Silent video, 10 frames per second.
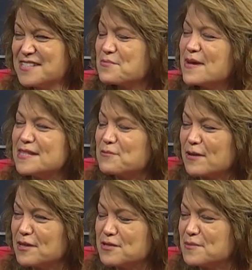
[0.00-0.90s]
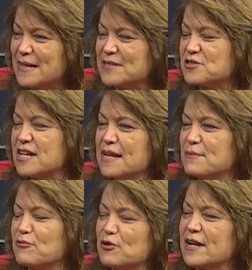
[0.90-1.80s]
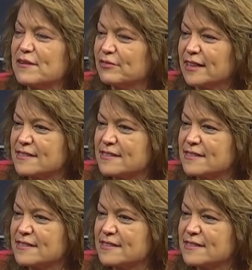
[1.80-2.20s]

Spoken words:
it's amazing what used to be entertaining before Netflix.